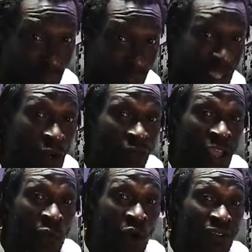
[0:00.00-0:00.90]
think of
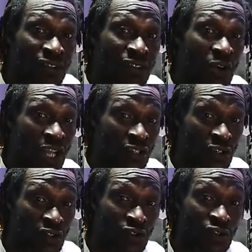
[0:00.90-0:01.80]
them words they were
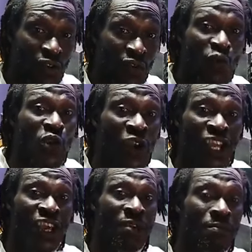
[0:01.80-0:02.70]
just talk. We'll know
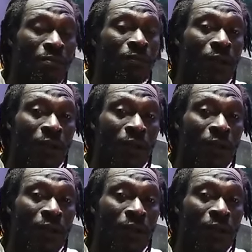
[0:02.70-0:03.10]
the game.